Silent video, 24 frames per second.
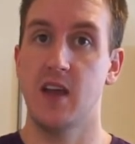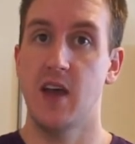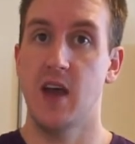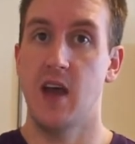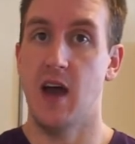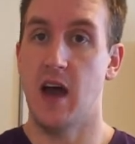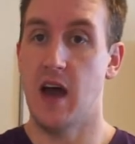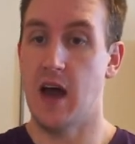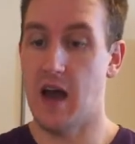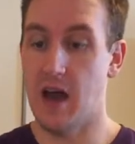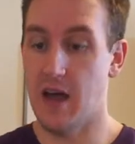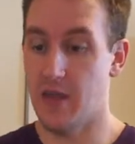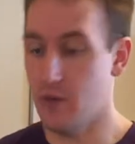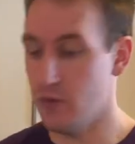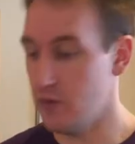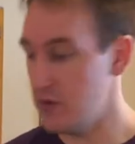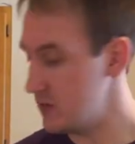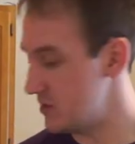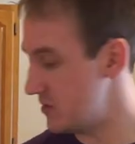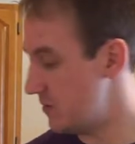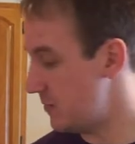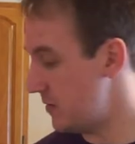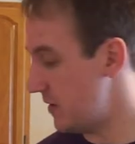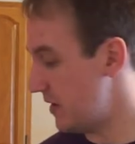The
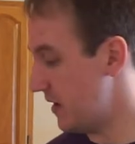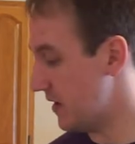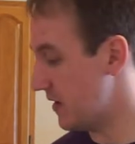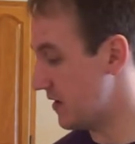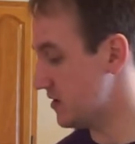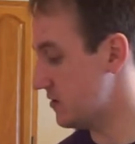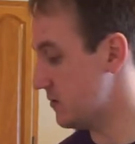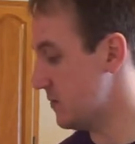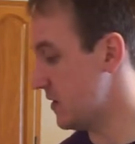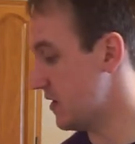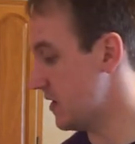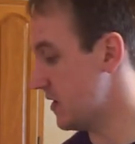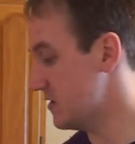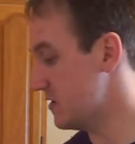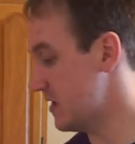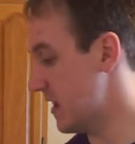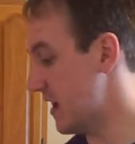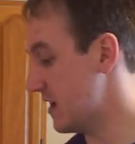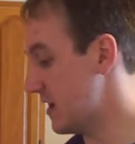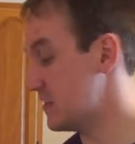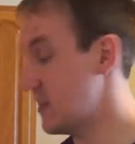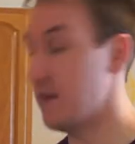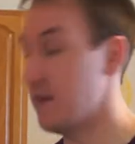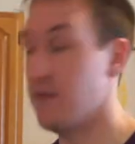reason being is because
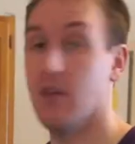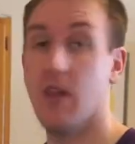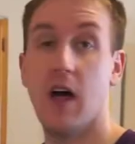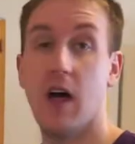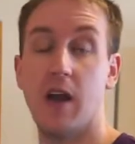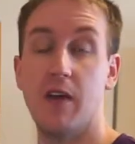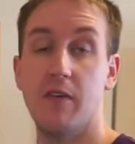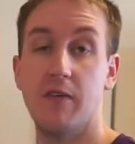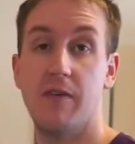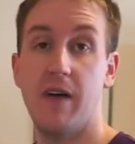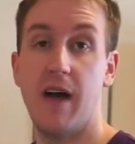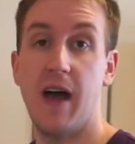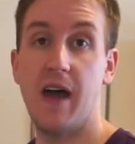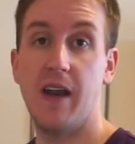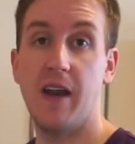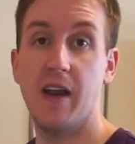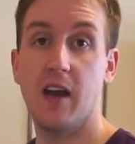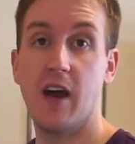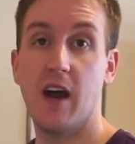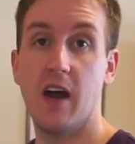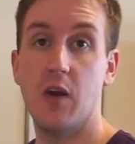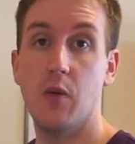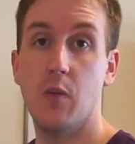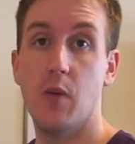eggs have a lot of fat, and
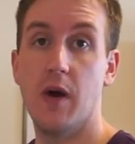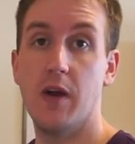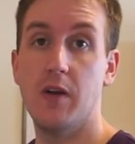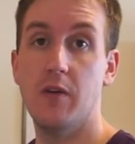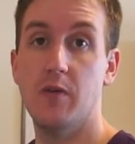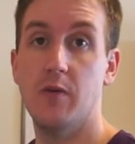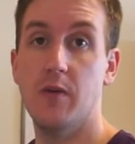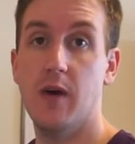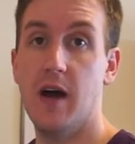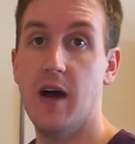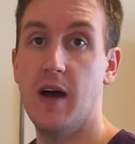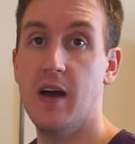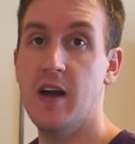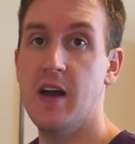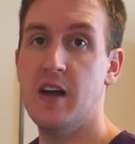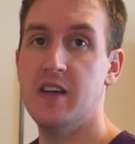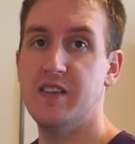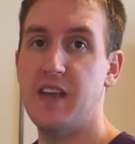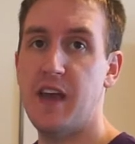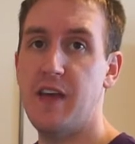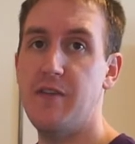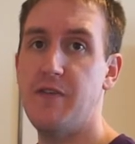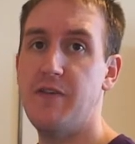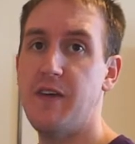I kind of want to
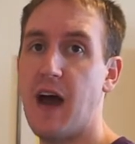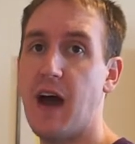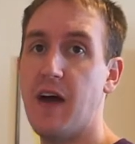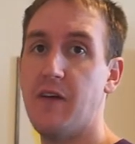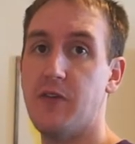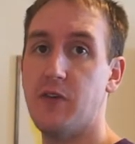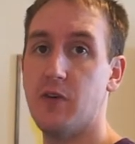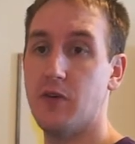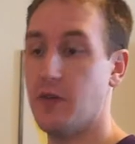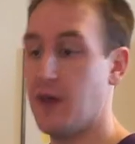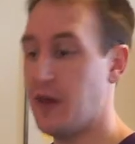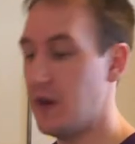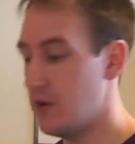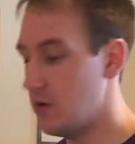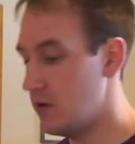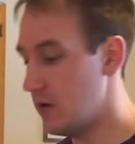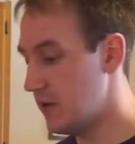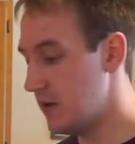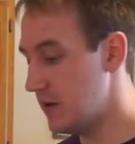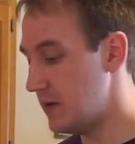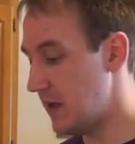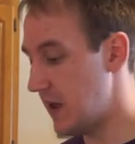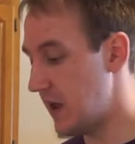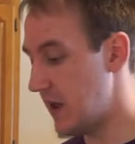save fat for later
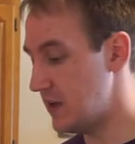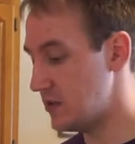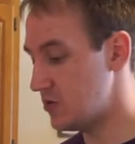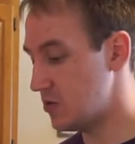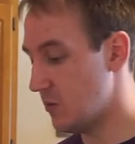in the day.